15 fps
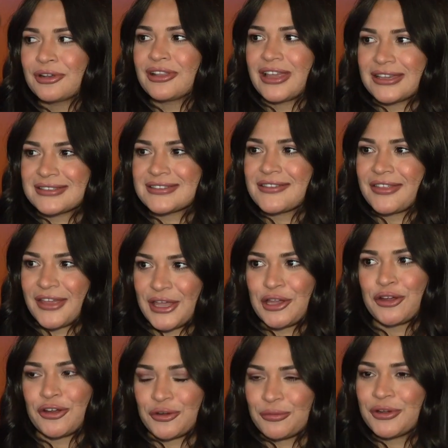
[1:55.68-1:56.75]
like to thank
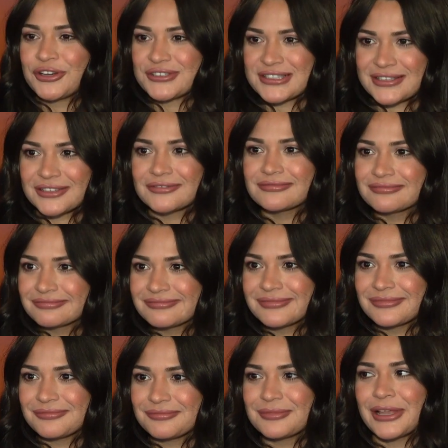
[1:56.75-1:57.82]
her in person,
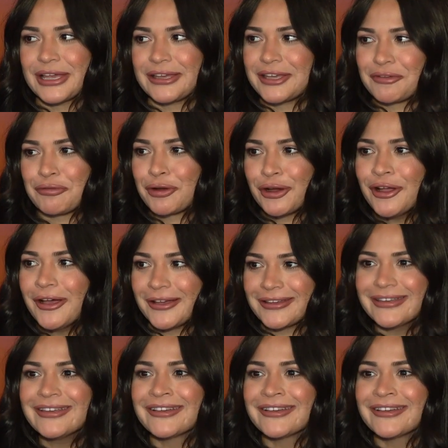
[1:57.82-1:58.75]
like give her a hug.